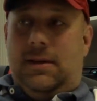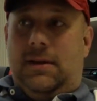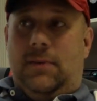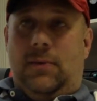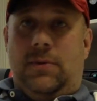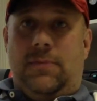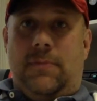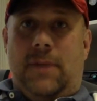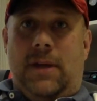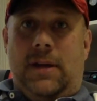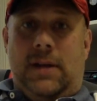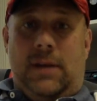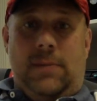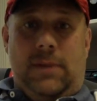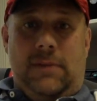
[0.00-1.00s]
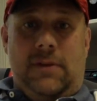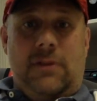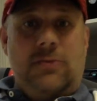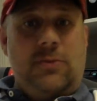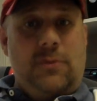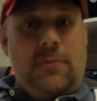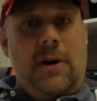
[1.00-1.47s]
with my, and I believe I
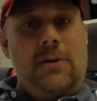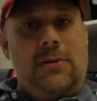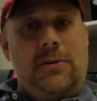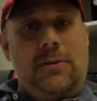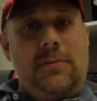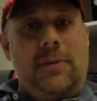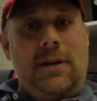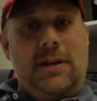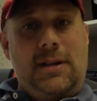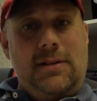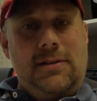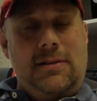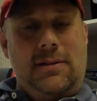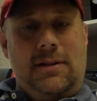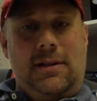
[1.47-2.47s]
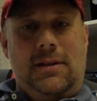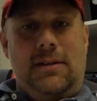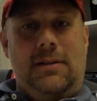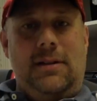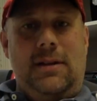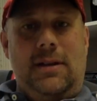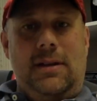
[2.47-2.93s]
was with my uncle and my cousin again,
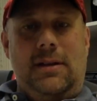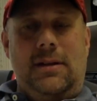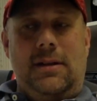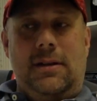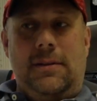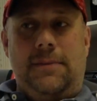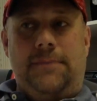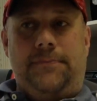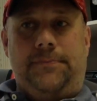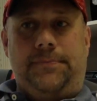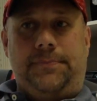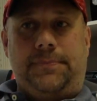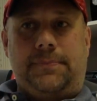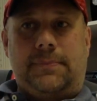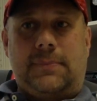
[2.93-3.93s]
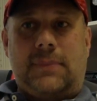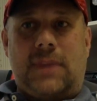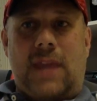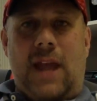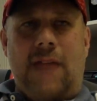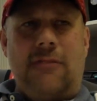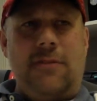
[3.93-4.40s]
and
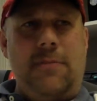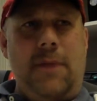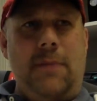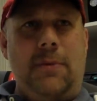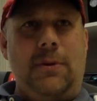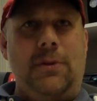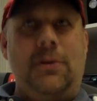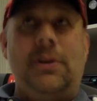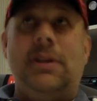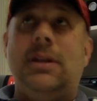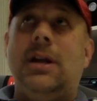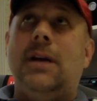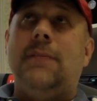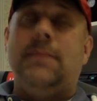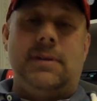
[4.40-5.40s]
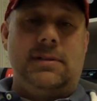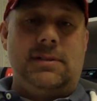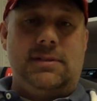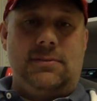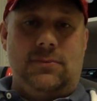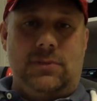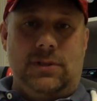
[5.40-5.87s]
I remember looking up, and
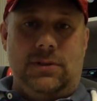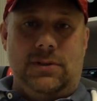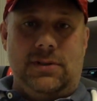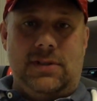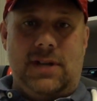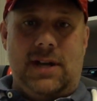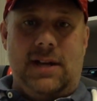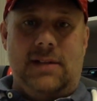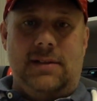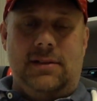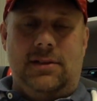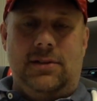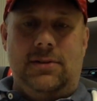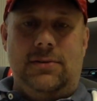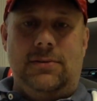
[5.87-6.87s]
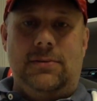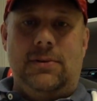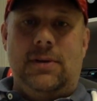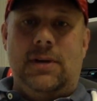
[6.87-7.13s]
when you're inside the queue,